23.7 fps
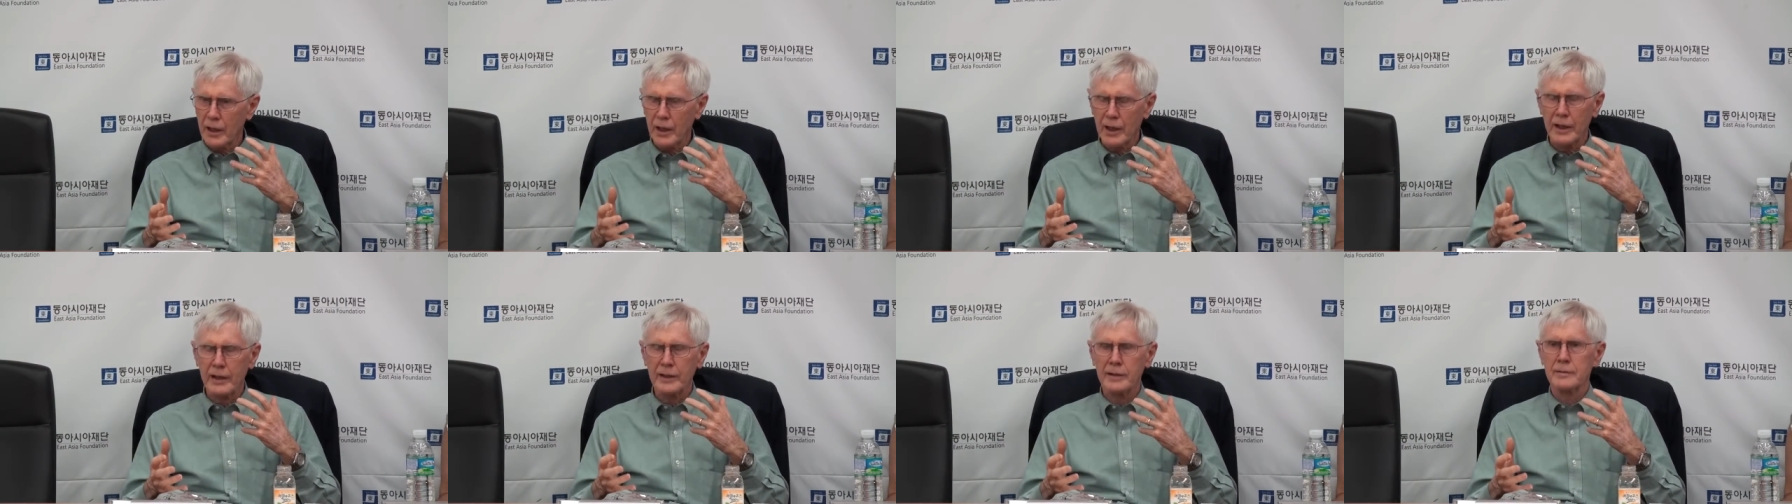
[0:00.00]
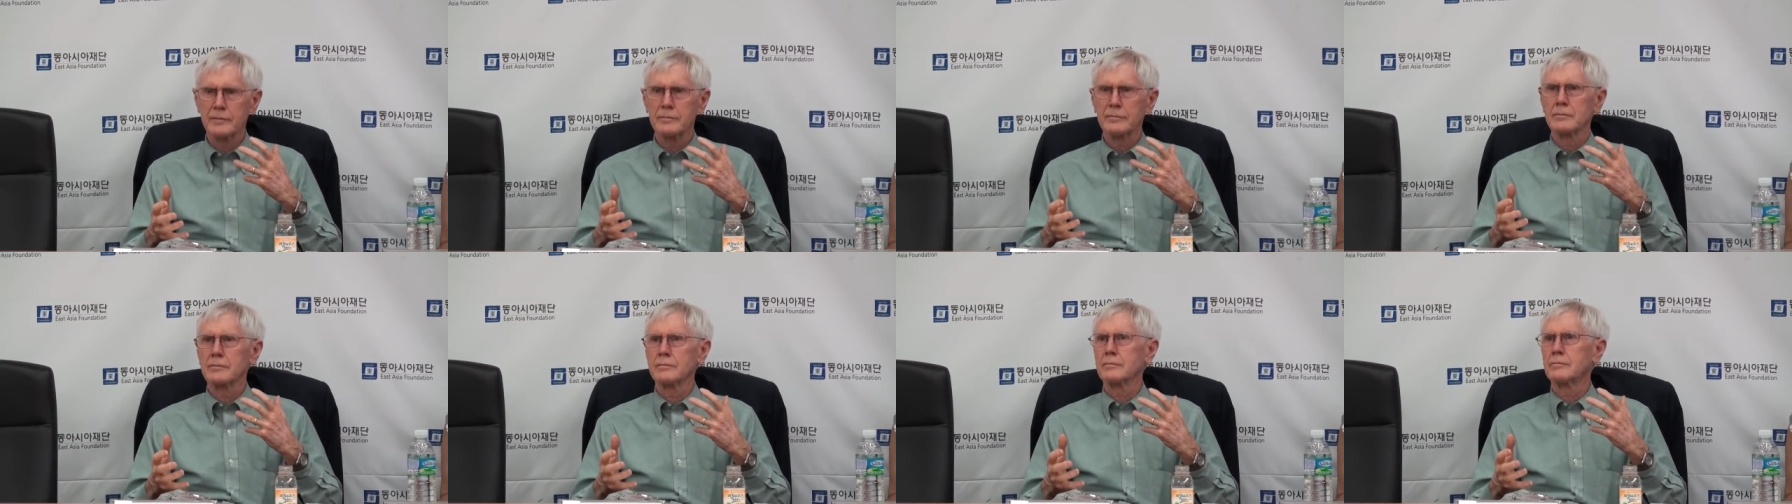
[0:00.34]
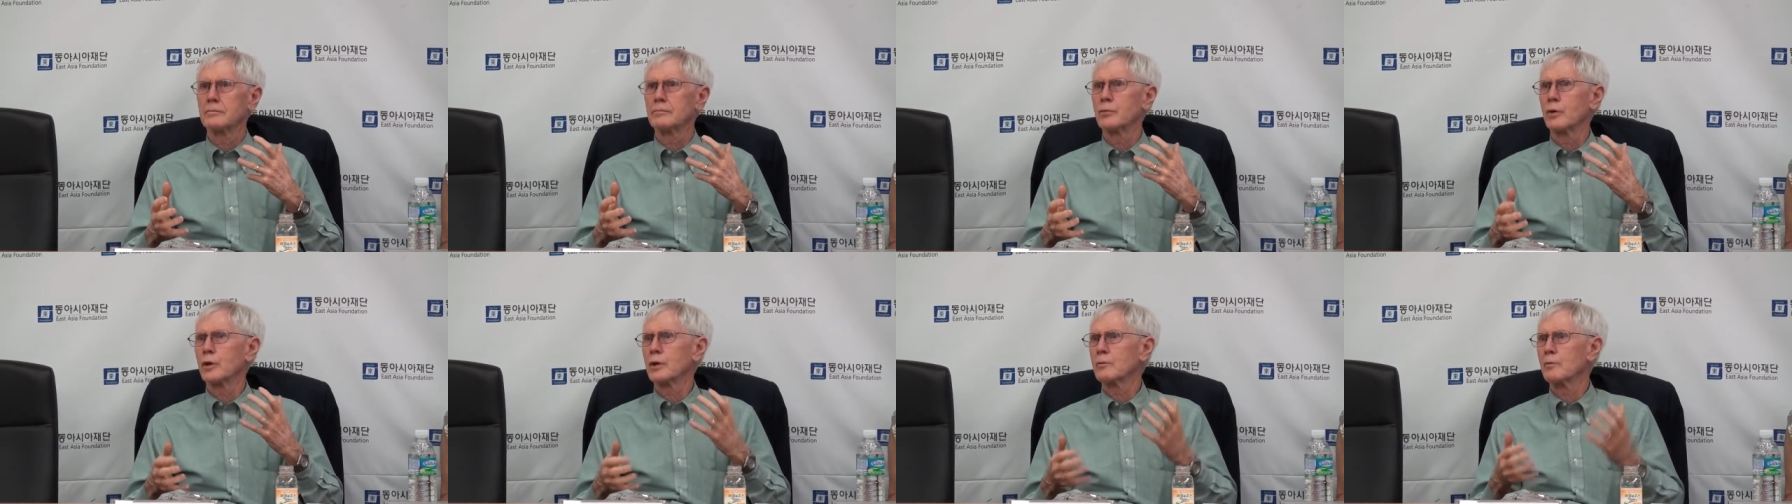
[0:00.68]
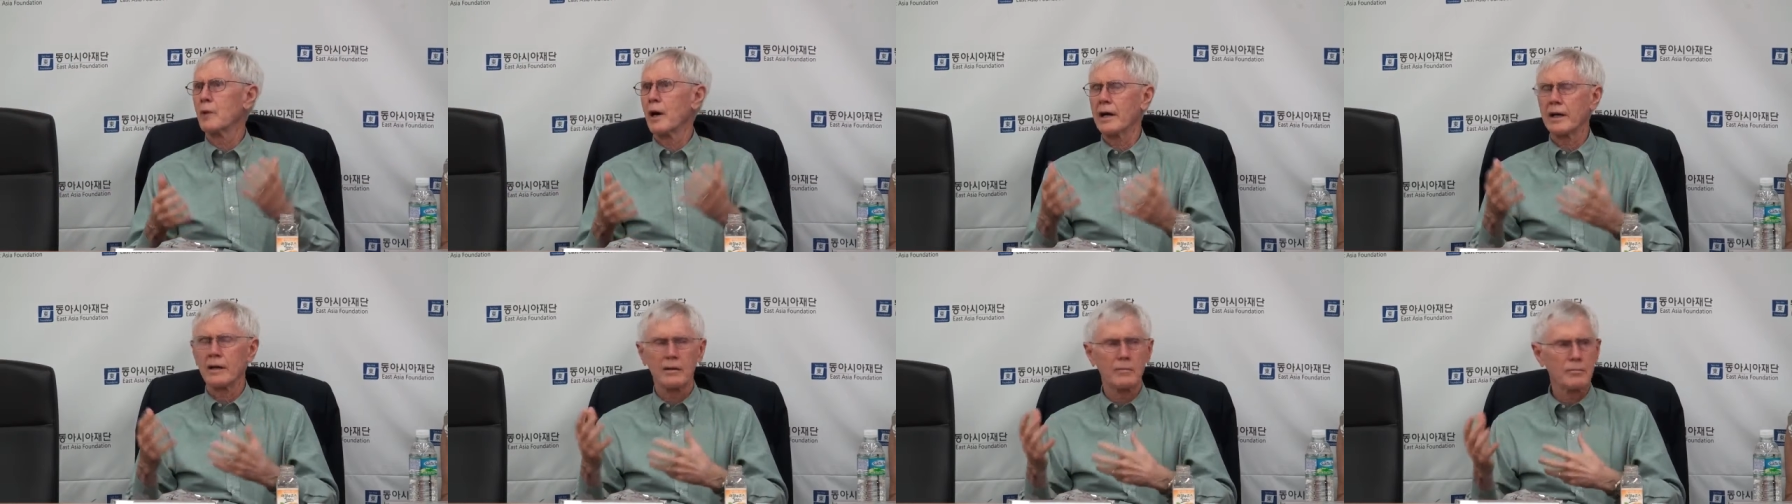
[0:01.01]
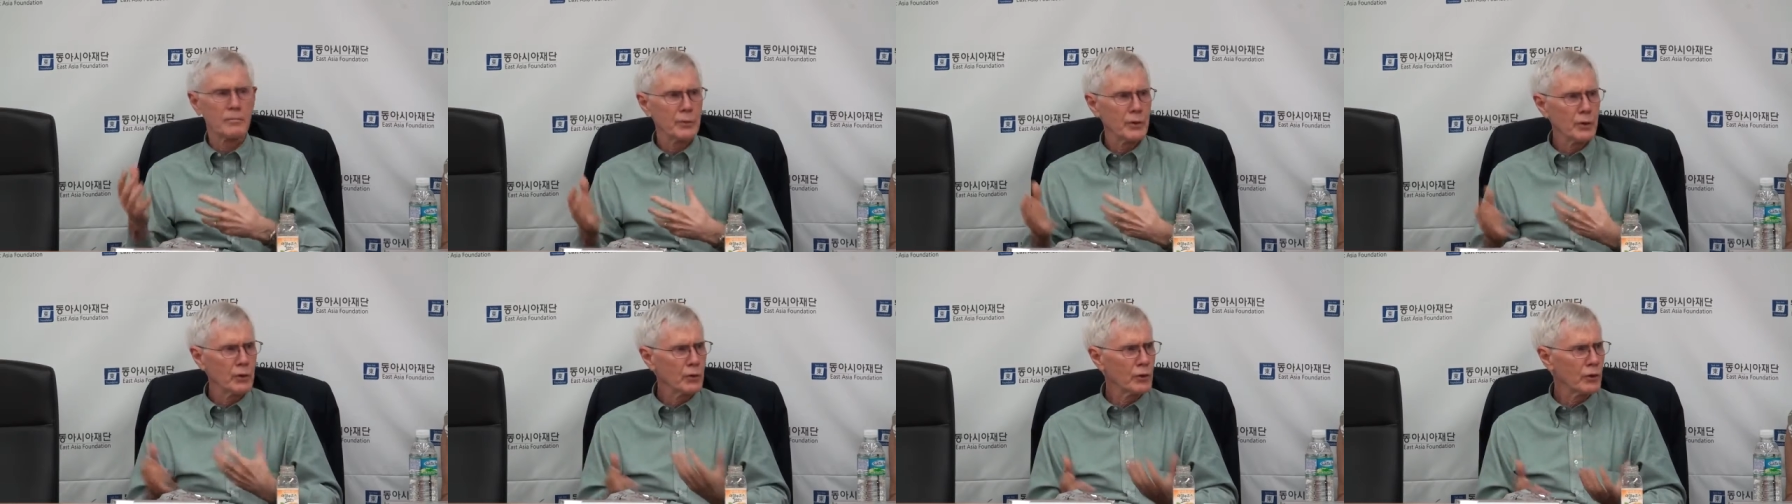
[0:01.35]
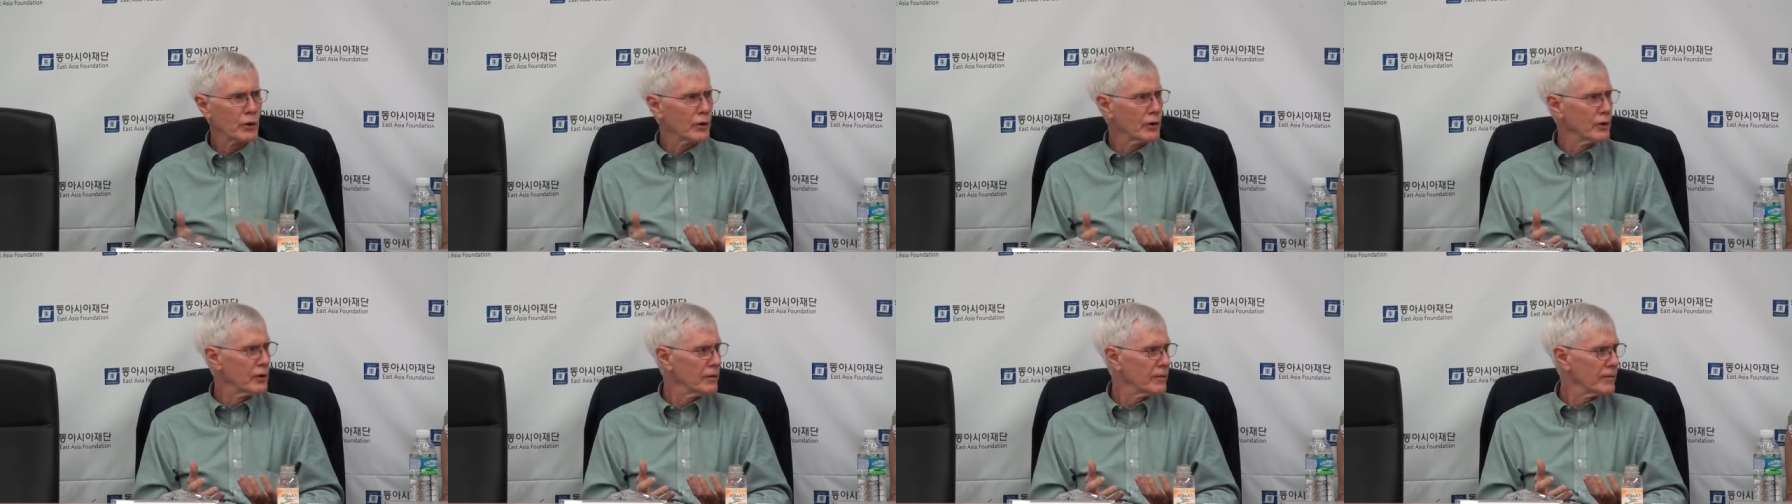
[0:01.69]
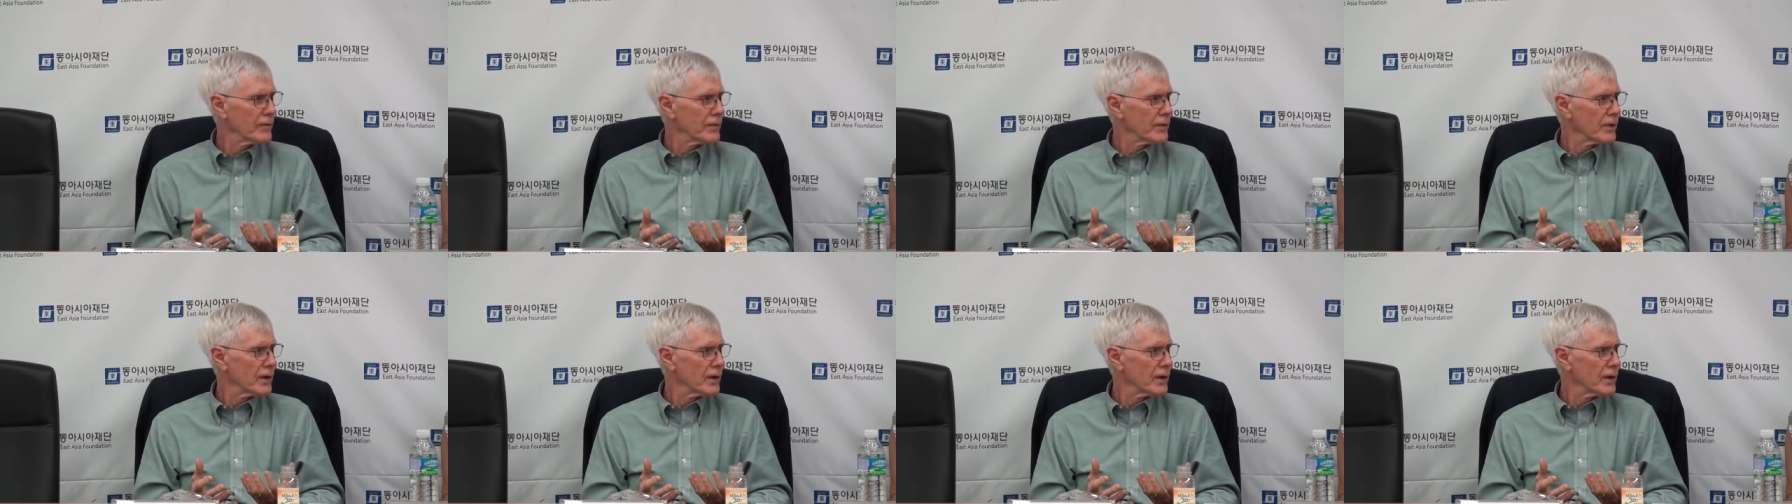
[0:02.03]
I bring my computer?